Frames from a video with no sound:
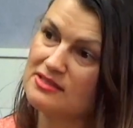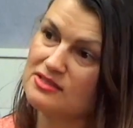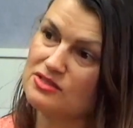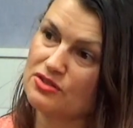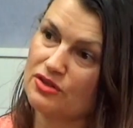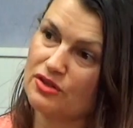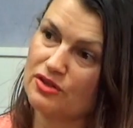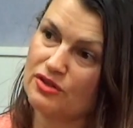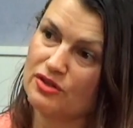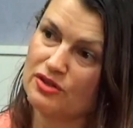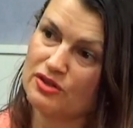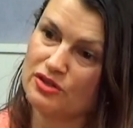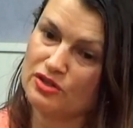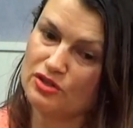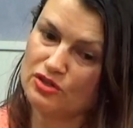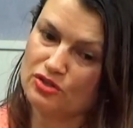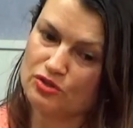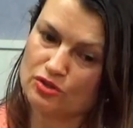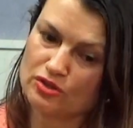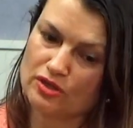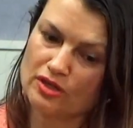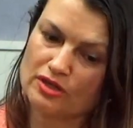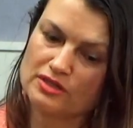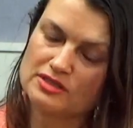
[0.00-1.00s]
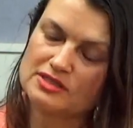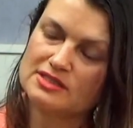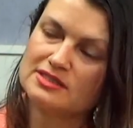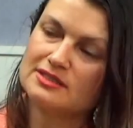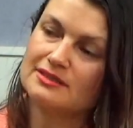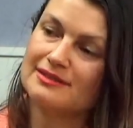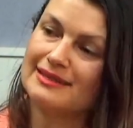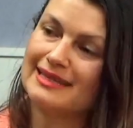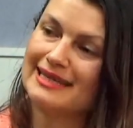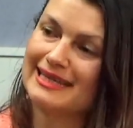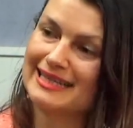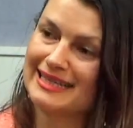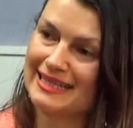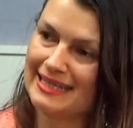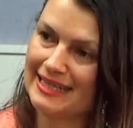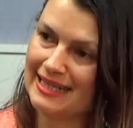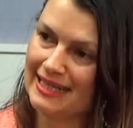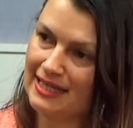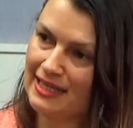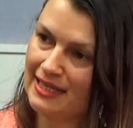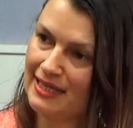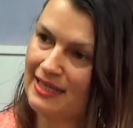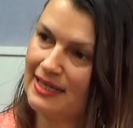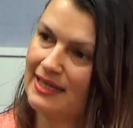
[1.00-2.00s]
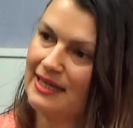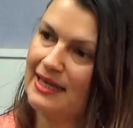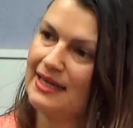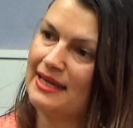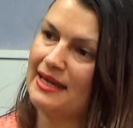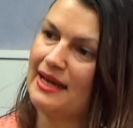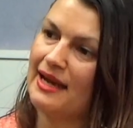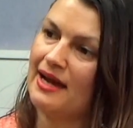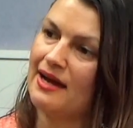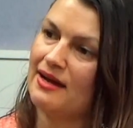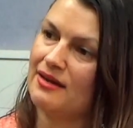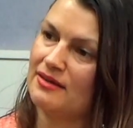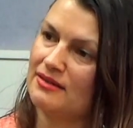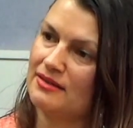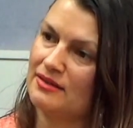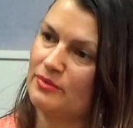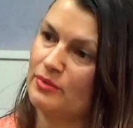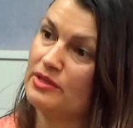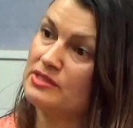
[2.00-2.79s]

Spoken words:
So you're constantly cleaning it out.